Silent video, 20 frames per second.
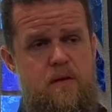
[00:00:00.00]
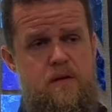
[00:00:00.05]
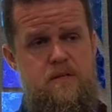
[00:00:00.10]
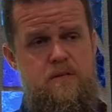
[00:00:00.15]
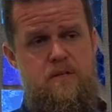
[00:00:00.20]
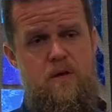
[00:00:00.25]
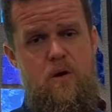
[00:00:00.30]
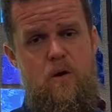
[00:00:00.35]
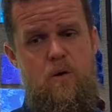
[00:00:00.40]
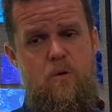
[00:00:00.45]

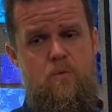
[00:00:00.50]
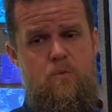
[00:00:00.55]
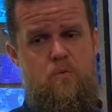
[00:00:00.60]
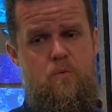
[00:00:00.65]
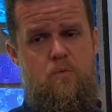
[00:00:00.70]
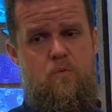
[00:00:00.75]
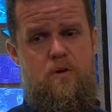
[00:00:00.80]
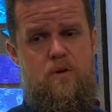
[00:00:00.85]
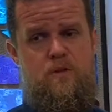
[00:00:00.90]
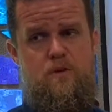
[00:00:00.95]
So
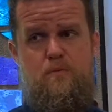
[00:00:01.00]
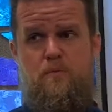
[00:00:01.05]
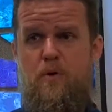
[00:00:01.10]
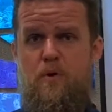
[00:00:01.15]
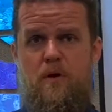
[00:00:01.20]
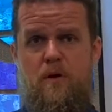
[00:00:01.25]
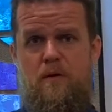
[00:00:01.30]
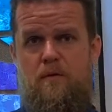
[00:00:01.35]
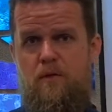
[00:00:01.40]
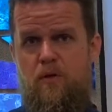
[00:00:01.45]
when you
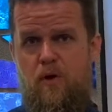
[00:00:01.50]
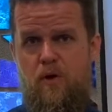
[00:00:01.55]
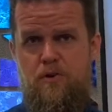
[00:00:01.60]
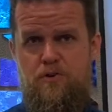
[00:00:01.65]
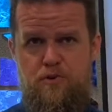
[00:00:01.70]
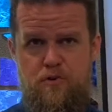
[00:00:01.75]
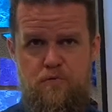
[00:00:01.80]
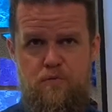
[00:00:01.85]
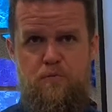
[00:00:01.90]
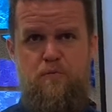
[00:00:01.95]
put a
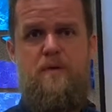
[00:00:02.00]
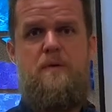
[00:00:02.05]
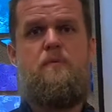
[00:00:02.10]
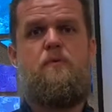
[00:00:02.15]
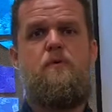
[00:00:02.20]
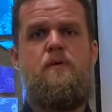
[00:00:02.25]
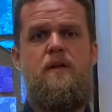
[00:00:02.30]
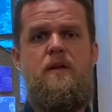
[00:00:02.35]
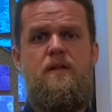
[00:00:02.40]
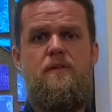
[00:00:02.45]
large group of
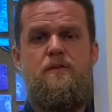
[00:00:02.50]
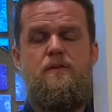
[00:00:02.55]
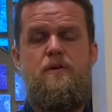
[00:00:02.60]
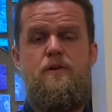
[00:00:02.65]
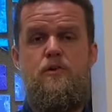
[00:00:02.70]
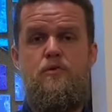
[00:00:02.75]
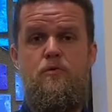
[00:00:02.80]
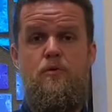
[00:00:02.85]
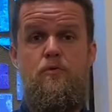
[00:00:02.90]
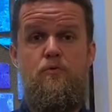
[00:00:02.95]
people together
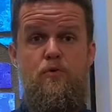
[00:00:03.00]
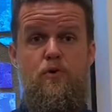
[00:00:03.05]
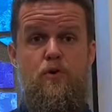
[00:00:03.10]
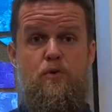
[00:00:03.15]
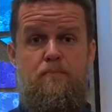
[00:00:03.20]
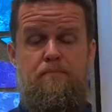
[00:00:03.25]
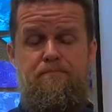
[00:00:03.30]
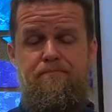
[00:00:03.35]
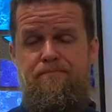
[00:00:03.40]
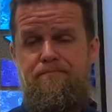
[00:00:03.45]
into a
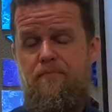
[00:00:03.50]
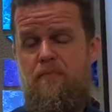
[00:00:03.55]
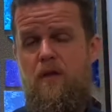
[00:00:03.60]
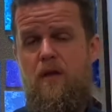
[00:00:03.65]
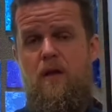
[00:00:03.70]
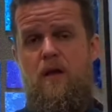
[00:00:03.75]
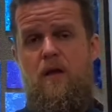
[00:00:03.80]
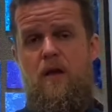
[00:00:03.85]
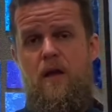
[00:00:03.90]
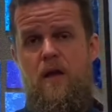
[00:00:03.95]
room
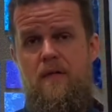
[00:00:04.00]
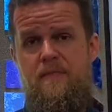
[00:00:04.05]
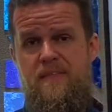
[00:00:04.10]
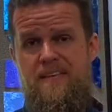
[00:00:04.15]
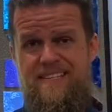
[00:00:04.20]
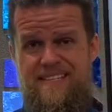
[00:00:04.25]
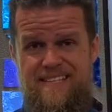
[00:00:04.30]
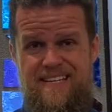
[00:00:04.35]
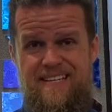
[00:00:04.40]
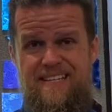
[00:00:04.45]
and
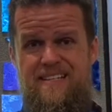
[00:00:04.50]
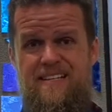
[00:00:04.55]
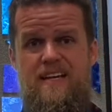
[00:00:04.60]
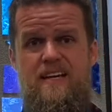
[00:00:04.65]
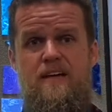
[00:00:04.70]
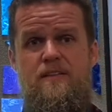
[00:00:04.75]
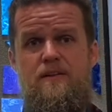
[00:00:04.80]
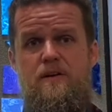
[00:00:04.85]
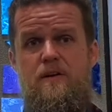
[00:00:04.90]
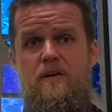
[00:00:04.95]
they sing
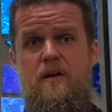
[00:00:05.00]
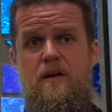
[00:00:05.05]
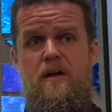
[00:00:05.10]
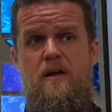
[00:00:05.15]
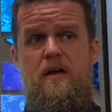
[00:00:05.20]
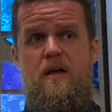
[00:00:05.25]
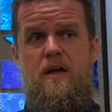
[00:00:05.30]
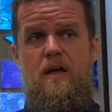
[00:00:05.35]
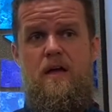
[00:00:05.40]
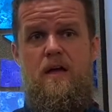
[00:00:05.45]
together,
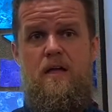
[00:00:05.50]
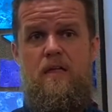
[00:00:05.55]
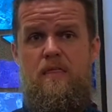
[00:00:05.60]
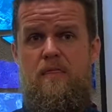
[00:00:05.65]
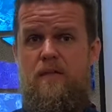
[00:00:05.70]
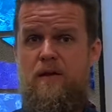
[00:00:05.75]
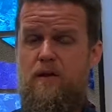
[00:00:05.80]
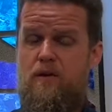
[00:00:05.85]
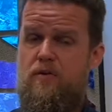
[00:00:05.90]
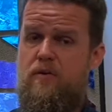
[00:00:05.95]

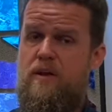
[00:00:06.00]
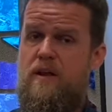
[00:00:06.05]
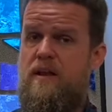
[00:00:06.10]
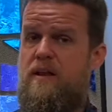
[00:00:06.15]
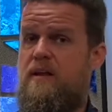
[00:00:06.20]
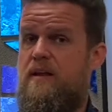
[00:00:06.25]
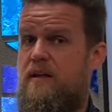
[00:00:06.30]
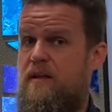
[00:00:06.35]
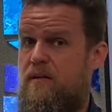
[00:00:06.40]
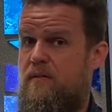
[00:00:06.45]
they're
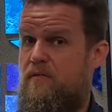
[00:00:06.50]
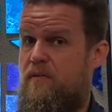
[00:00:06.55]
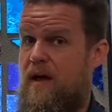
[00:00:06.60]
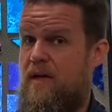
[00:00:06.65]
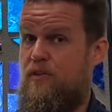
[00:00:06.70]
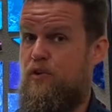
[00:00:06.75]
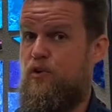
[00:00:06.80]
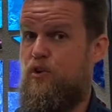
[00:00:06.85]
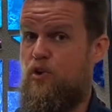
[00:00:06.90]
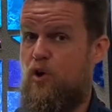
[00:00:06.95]
creating a
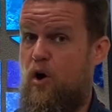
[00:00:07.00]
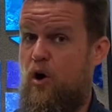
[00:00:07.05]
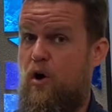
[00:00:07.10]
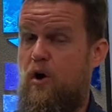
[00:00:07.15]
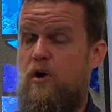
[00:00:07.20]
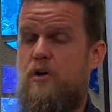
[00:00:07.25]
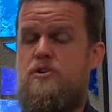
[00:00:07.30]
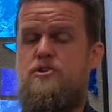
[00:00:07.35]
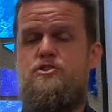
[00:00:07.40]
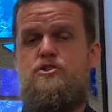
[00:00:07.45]
rather
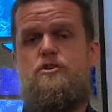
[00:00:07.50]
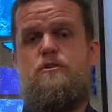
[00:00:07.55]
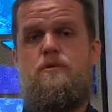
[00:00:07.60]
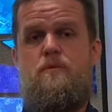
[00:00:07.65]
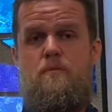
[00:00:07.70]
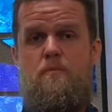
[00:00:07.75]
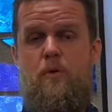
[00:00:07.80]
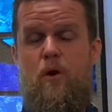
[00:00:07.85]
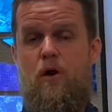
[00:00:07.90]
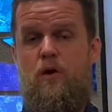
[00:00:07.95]
large
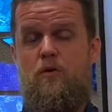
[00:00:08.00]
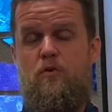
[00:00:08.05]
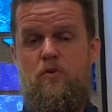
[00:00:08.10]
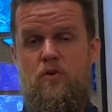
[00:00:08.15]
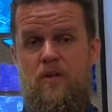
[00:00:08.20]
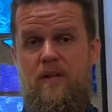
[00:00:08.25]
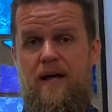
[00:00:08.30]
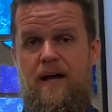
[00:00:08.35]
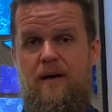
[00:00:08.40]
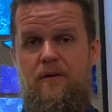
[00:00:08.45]
particle
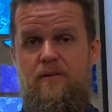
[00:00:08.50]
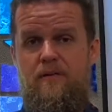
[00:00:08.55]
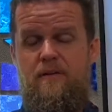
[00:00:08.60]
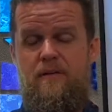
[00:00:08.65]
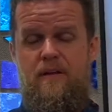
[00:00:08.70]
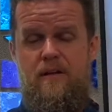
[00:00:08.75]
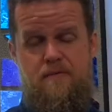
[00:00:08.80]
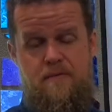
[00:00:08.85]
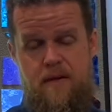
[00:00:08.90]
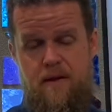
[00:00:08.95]
cloud
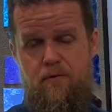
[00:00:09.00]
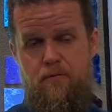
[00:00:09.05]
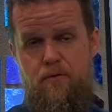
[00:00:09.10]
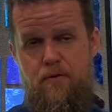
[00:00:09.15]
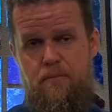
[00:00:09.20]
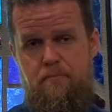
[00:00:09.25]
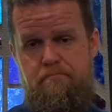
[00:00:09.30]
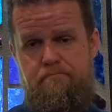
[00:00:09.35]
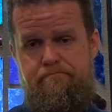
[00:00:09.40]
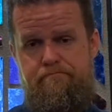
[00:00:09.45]
in that room.